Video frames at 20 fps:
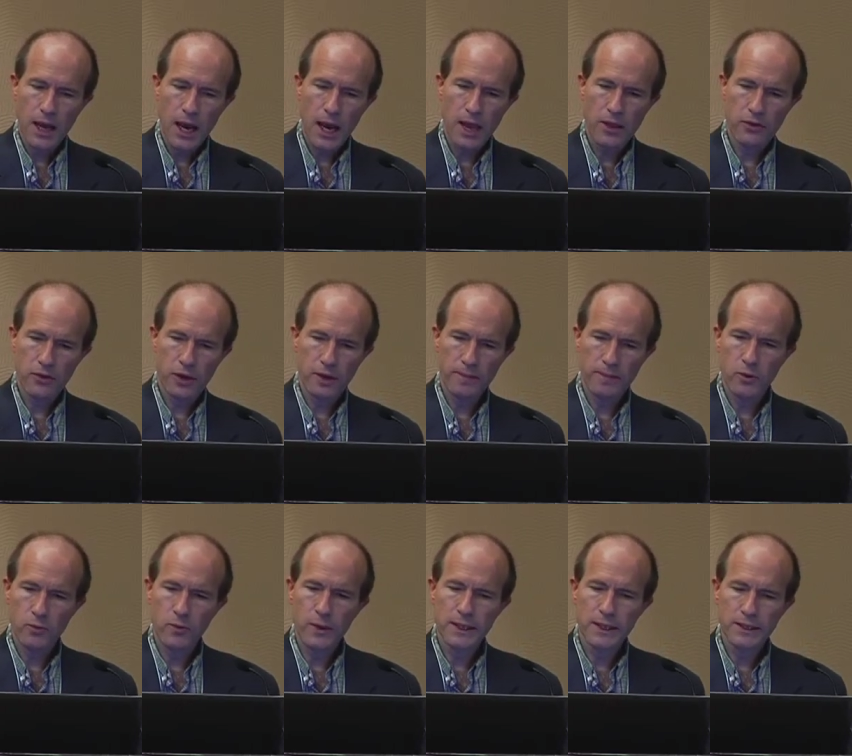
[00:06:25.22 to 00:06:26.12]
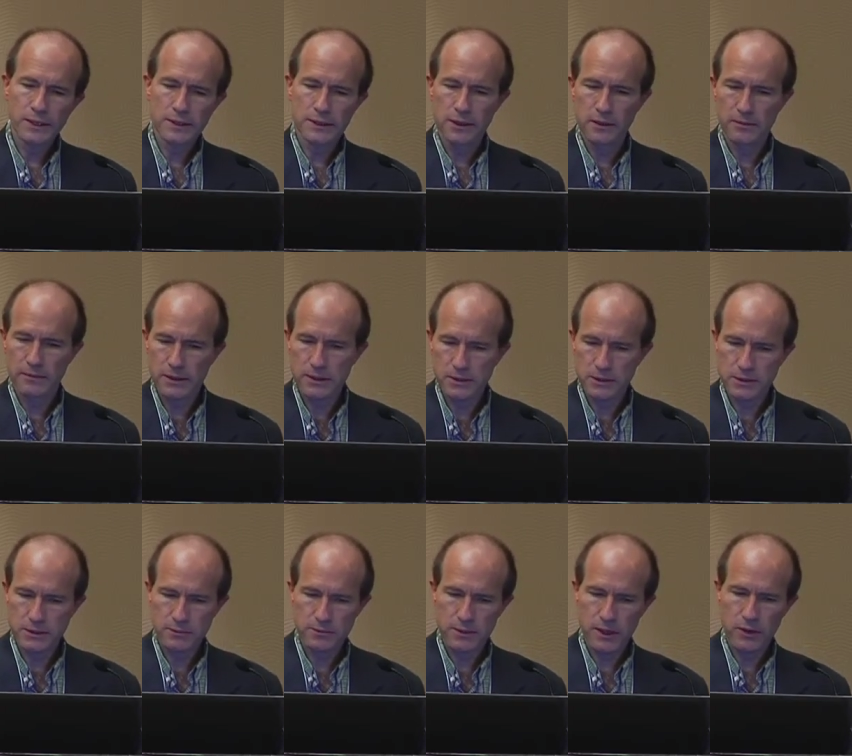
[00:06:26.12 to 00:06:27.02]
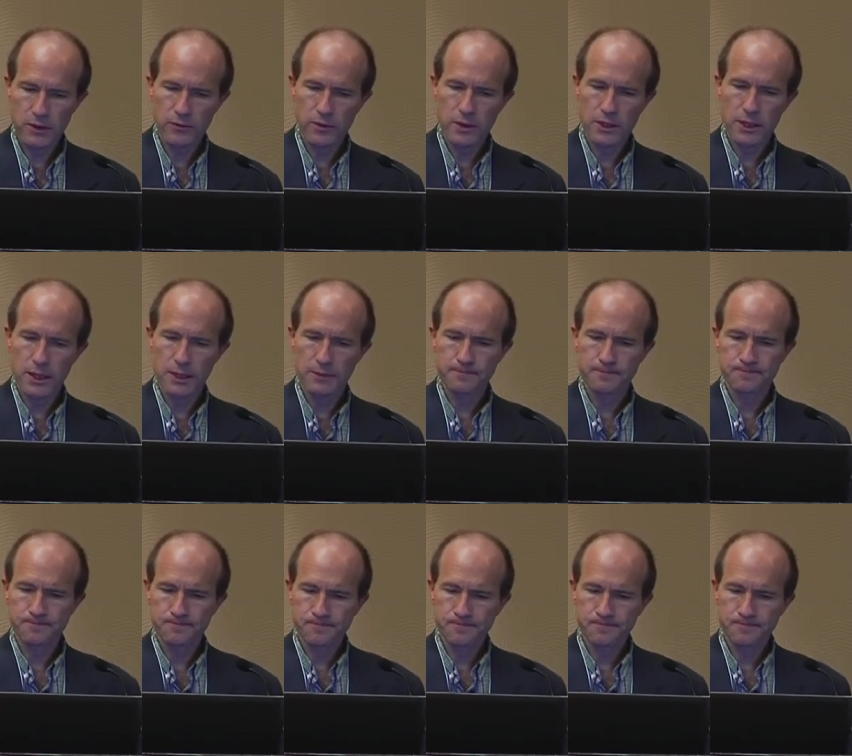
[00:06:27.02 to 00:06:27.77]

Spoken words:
And there can be weakness in the muscles around the knee.